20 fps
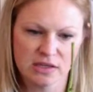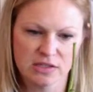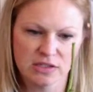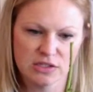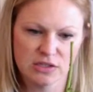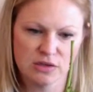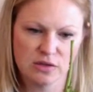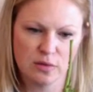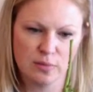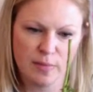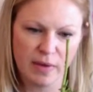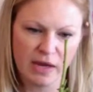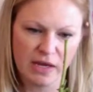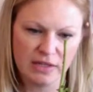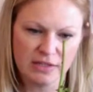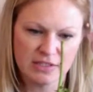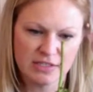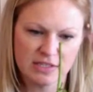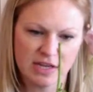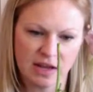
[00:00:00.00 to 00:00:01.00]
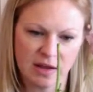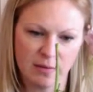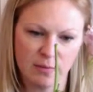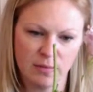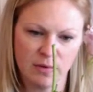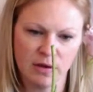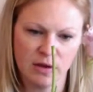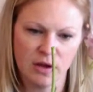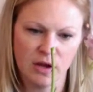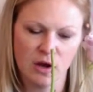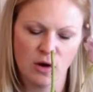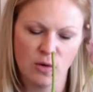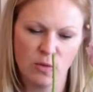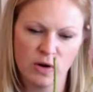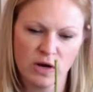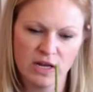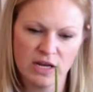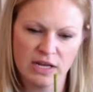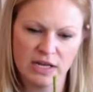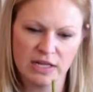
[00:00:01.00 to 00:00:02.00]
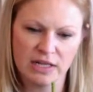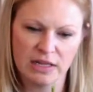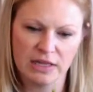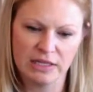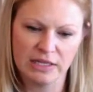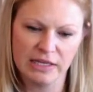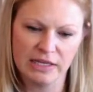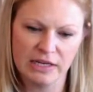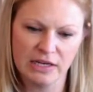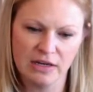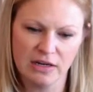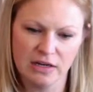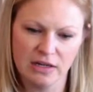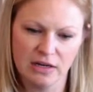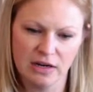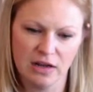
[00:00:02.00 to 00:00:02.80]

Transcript: to the main stem, we're gonna clean it,